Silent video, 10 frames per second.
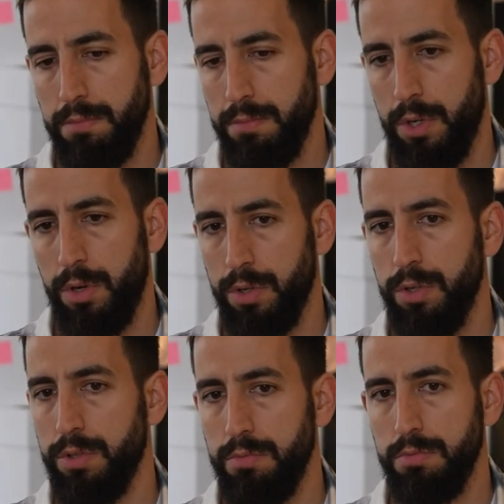you know,
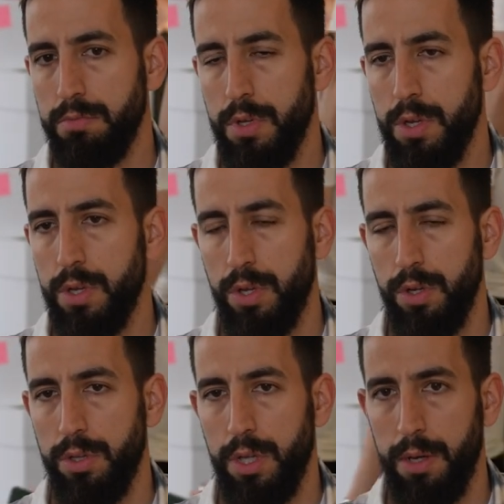
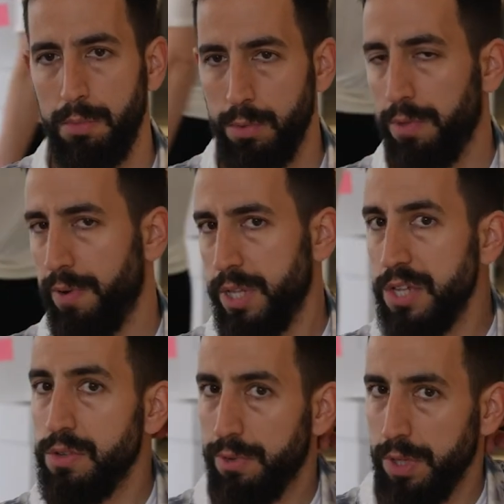good foundation for the